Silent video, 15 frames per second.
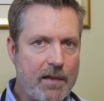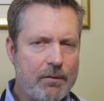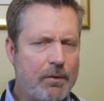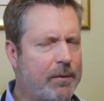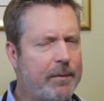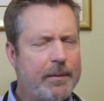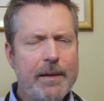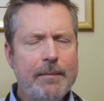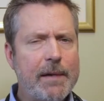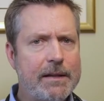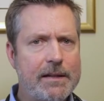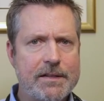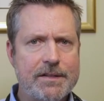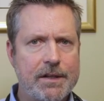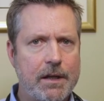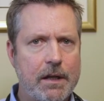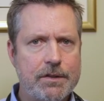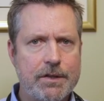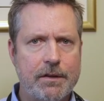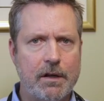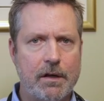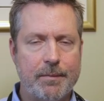What we mean by
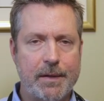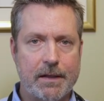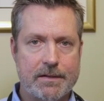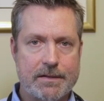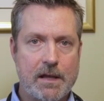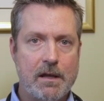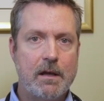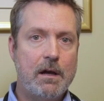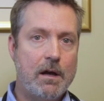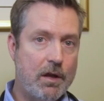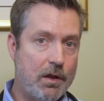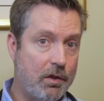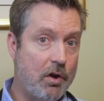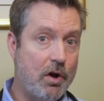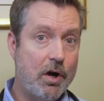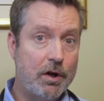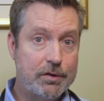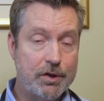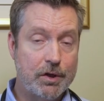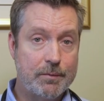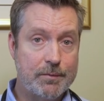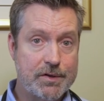destination therapy is a
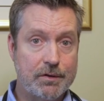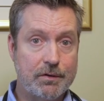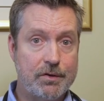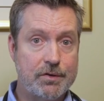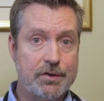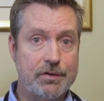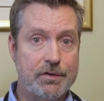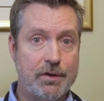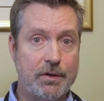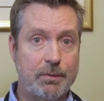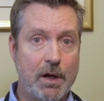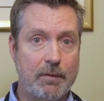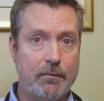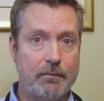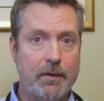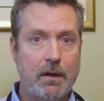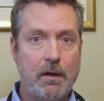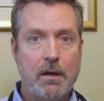long-term solution to the problem.